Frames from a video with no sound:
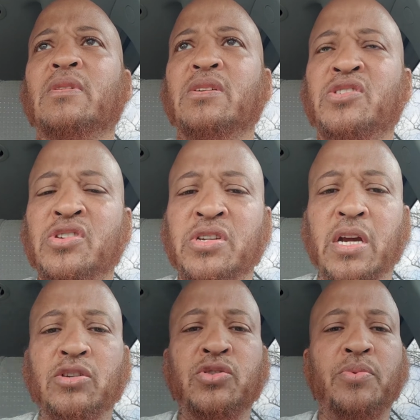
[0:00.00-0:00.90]
stick
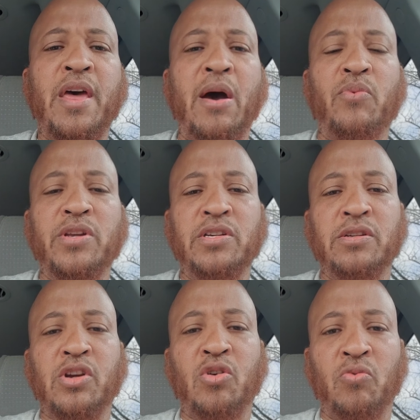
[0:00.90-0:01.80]
to that which
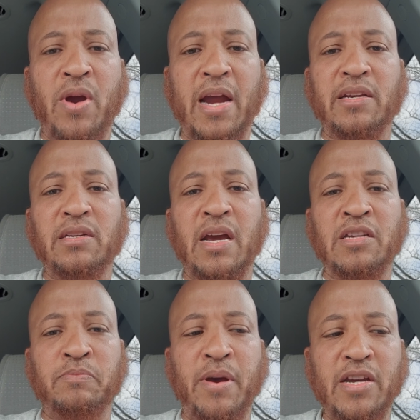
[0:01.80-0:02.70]
is correct
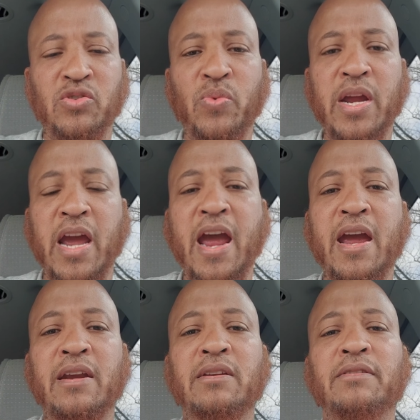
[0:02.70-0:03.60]
as best we
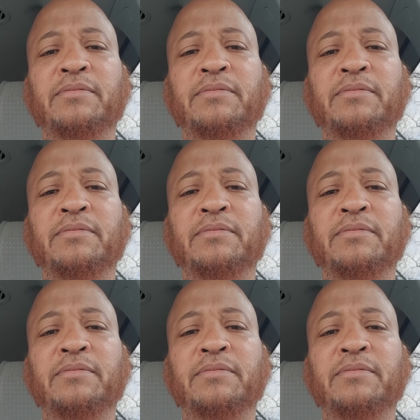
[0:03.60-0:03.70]
can,